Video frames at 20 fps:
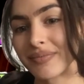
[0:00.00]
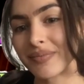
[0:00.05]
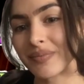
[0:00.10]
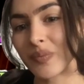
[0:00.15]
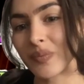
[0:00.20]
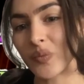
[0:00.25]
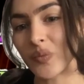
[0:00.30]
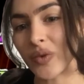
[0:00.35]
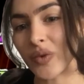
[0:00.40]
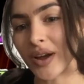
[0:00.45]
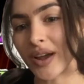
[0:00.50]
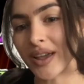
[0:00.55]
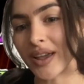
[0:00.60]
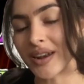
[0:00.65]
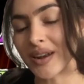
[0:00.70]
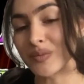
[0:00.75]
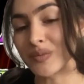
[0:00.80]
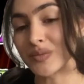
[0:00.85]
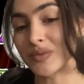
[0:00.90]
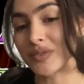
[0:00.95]
Right. And
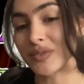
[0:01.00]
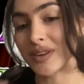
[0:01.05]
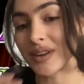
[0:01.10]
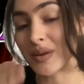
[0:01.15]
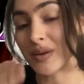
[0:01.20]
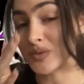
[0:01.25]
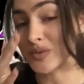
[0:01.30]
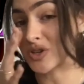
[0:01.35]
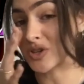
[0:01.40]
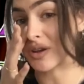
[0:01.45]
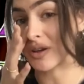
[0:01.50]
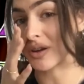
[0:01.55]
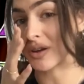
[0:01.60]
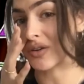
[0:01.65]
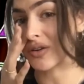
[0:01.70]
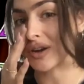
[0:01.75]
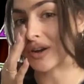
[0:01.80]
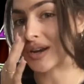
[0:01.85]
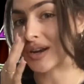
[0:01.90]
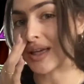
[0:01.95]
I'm sure you could
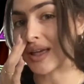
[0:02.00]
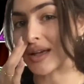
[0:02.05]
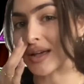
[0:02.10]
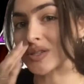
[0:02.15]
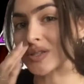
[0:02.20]
agree to that.